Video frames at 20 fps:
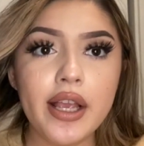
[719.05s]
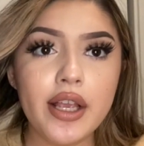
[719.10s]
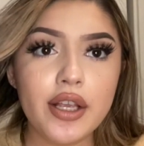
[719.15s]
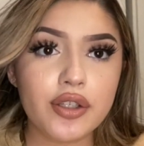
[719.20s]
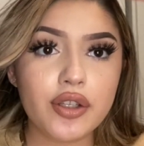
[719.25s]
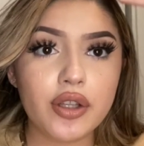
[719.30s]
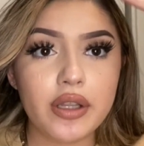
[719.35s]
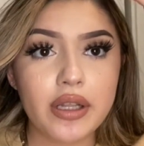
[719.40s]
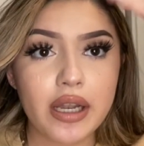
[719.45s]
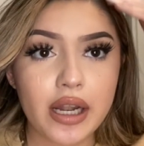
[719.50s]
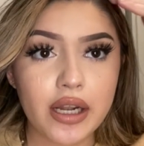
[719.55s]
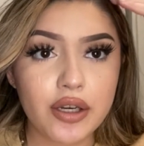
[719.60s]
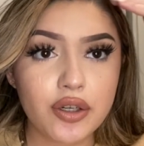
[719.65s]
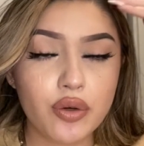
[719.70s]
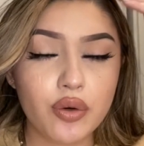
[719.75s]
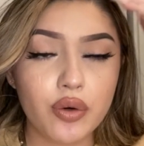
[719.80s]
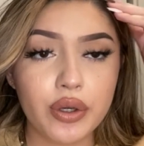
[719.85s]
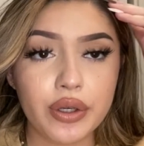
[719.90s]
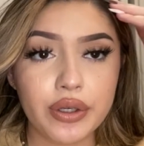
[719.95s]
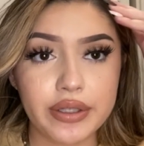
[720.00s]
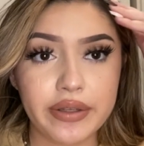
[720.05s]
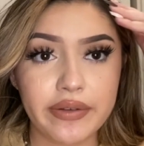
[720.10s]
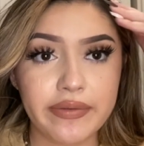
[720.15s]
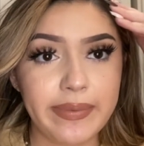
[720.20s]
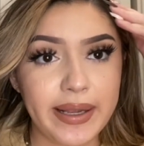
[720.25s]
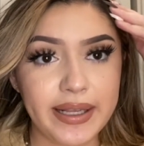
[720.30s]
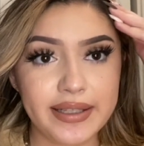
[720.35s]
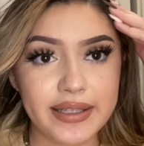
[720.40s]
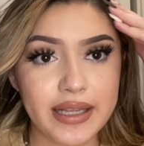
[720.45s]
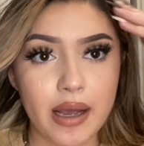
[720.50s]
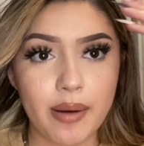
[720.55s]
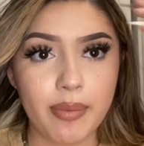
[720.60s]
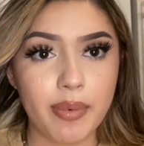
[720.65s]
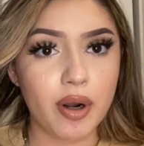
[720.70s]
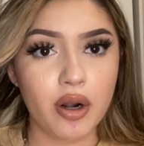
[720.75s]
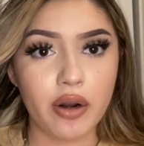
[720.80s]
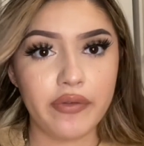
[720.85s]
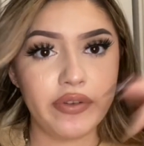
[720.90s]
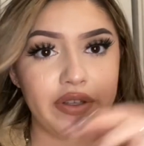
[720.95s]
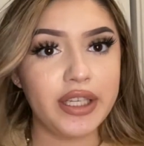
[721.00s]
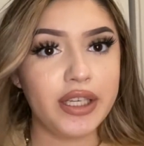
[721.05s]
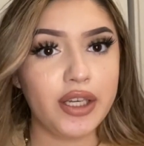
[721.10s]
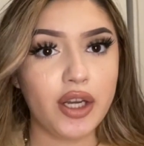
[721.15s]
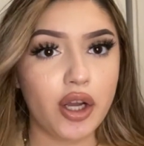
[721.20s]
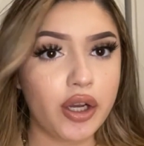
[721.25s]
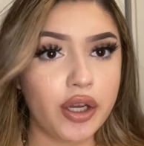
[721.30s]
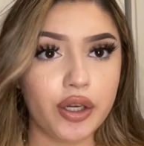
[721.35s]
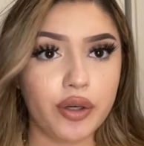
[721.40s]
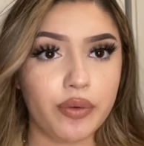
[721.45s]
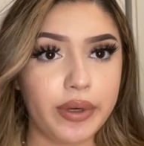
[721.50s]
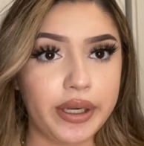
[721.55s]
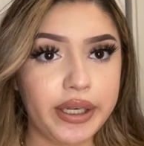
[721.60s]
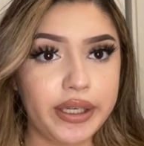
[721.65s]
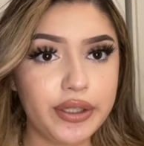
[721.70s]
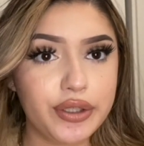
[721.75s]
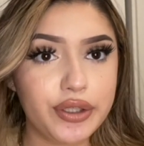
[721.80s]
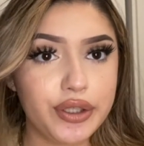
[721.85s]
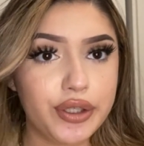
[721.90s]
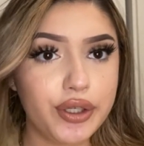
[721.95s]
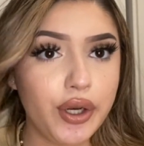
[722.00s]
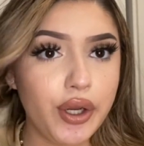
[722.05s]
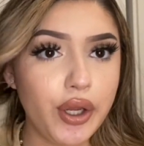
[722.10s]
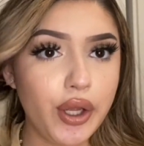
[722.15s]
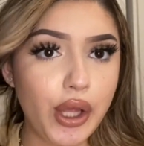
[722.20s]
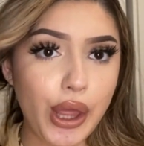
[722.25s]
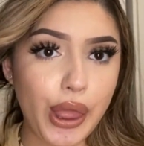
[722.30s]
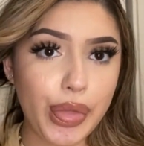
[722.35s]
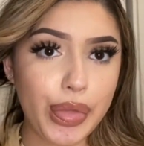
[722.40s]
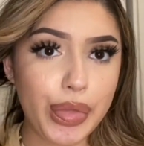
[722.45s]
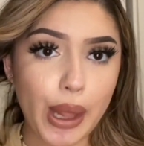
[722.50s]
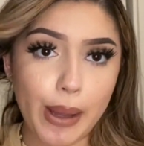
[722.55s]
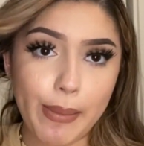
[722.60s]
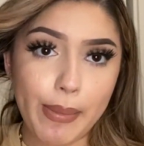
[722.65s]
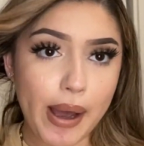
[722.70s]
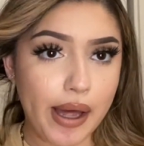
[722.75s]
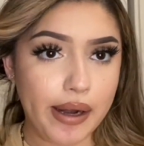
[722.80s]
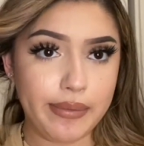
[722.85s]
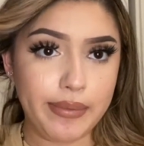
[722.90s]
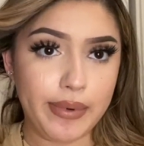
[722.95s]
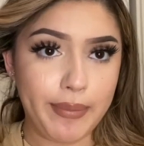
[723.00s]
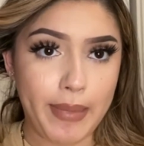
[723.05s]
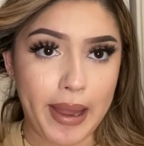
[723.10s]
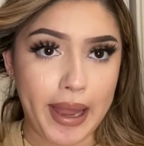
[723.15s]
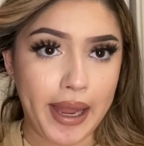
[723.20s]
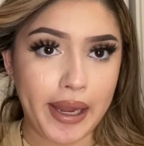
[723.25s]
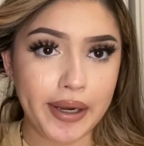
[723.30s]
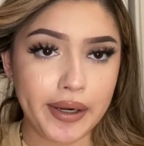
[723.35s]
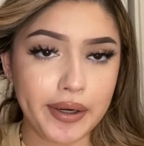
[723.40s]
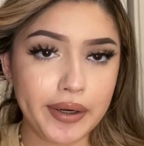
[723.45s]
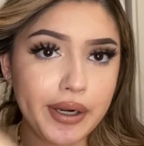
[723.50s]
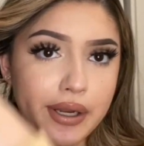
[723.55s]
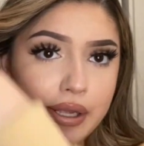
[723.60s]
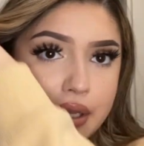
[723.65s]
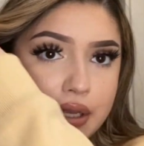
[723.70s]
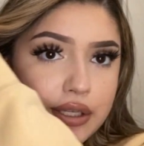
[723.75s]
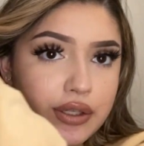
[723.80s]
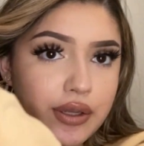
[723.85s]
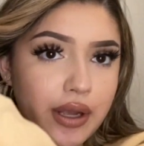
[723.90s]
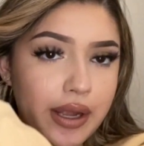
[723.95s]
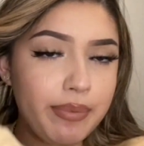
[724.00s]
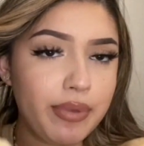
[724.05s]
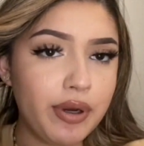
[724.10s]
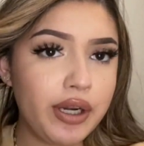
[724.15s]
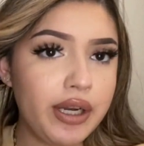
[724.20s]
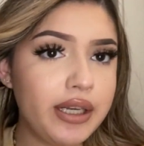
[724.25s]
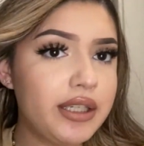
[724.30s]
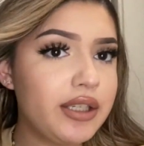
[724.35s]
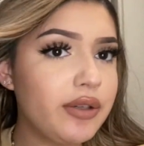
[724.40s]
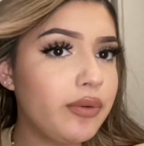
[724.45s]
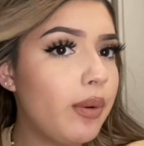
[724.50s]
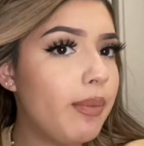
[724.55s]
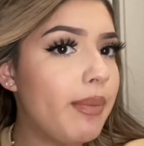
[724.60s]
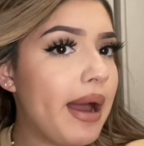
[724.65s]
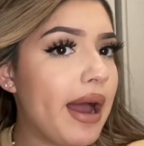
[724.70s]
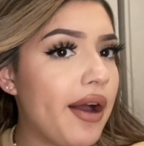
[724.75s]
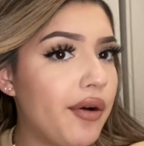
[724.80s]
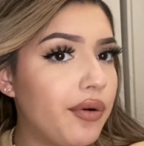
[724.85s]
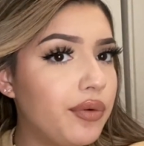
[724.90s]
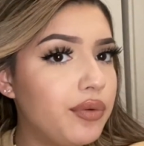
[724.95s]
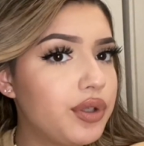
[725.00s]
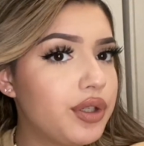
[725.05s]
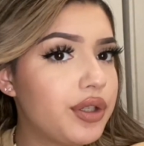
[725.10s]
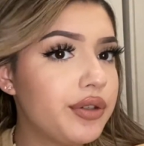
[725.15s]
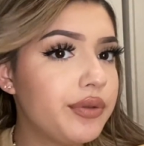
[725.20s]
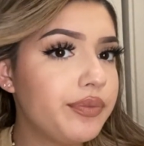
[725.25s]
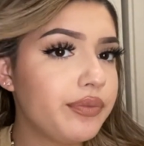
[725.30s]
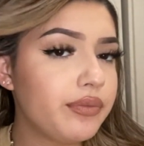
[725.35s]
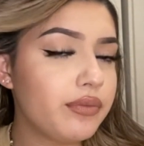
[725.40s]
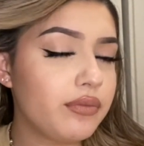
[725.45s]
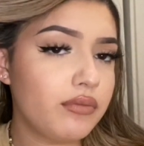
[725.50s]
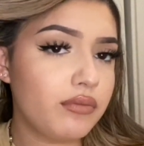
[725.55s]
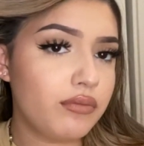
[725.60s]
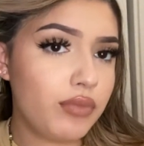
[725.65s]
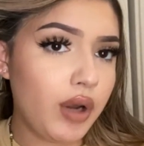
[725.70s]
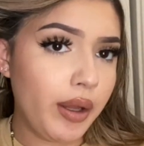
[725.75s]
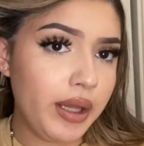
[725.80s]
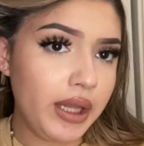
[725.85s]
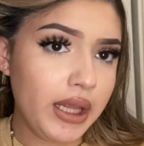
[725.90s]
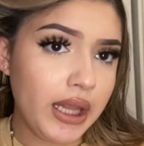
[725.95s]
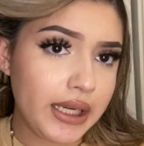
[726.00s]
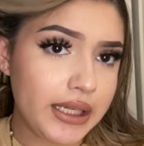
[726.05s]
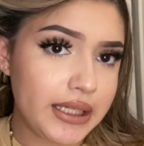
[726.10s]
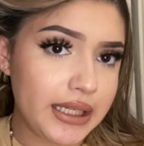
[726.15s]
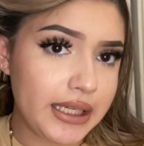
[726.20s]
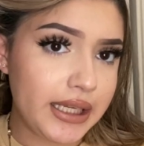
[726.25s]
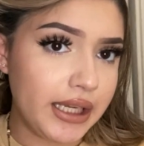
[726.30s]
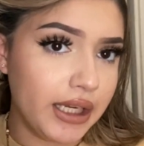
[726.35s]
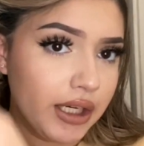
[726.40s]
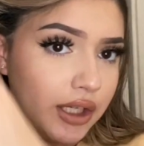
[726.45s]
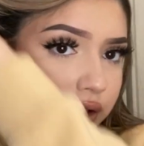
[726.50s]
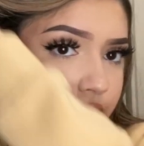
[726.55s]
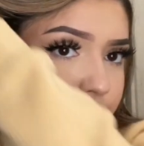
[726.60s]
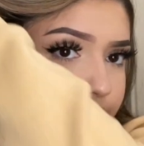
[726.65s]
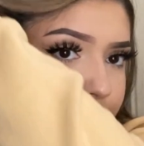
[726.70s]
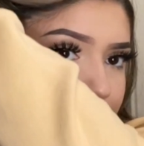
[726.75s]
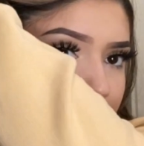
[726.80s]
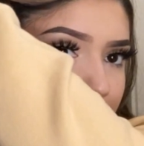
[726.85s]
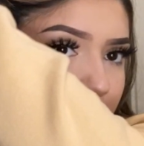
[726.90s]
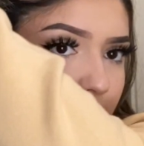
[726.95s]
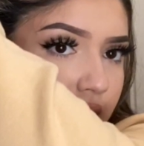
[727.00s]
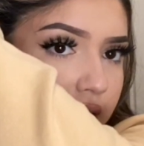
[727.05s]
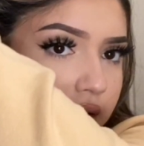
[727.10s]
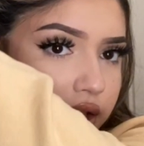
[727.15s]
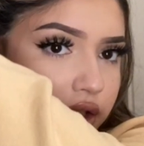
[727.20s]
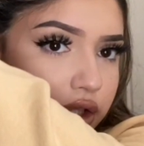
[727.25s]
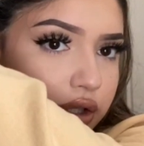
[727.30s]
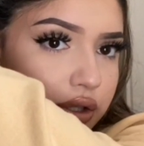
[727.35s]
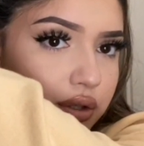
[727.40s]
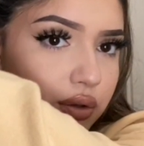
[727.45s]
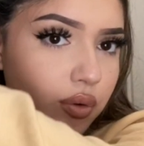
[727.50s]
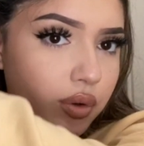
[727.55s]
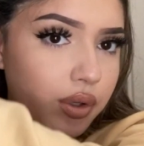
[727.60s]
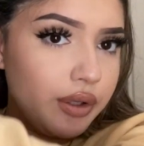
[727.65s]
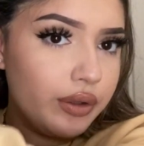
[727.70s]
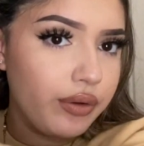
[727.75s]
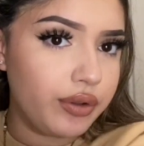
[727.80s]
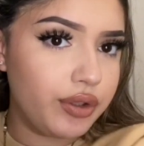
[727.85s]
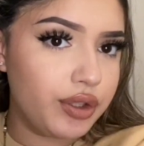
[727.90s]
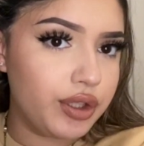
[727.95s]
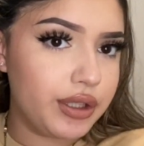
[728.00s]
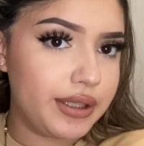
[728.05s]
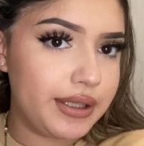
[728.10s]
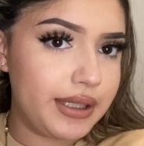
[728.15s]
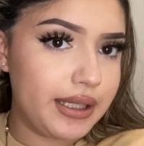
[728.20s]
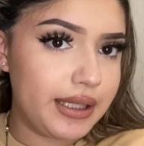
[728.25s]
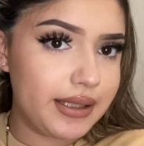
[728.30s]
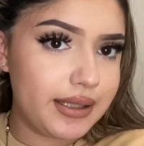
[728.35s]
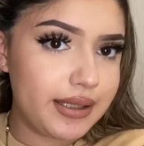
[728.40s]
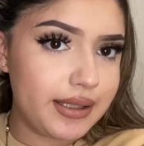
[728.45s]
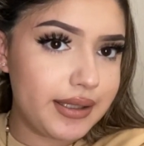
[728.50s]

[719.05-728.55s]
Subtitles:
So the natural oils of my scalp obviously not going to reach the bottom of my hair. So I put it to about, probably like to here. And I just oil just this.